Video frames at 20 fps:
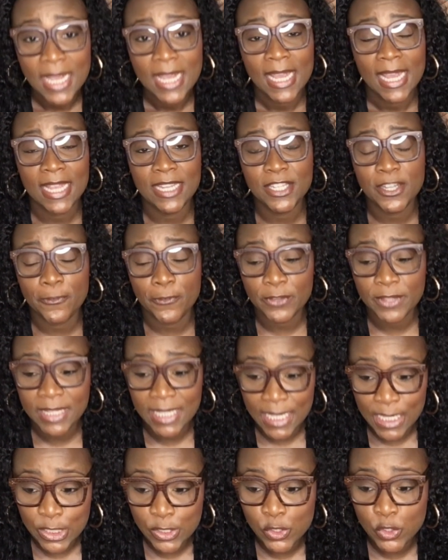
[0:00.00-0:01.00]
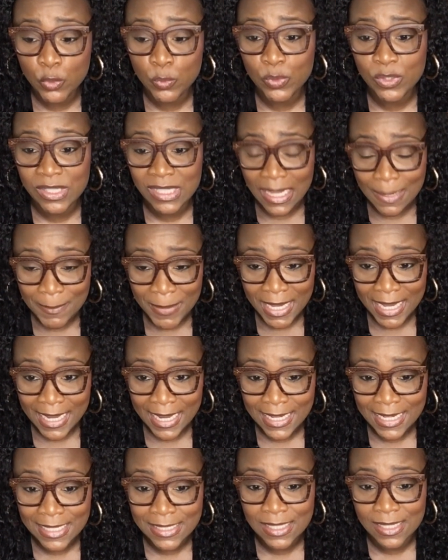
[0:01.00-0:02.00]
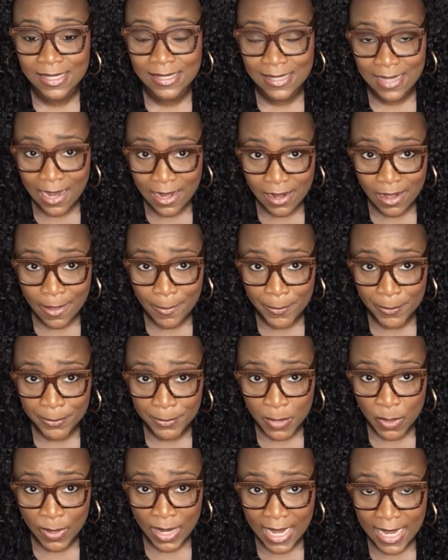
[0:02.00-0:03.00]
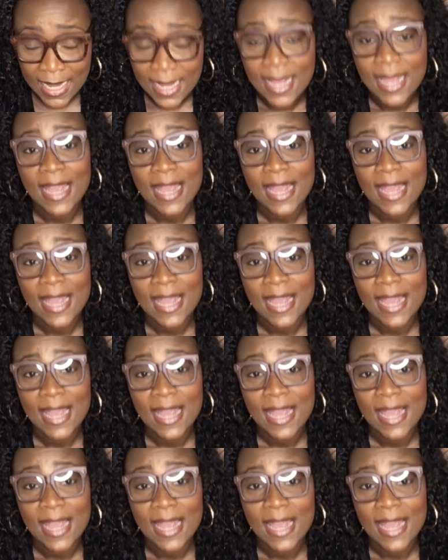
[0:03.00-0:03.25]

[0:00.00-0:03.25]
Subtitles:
and different things to seep in and to set up, okay?